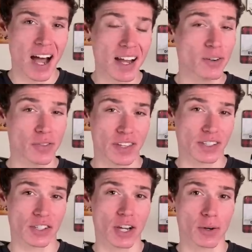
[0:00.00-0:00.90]
I don't
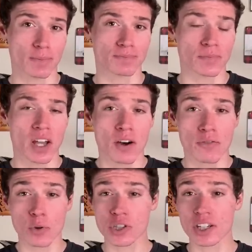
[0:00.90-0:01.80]
think so.
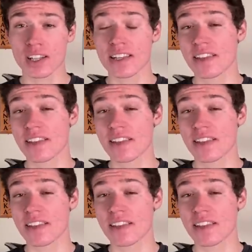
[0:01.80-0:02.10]
Fortunately,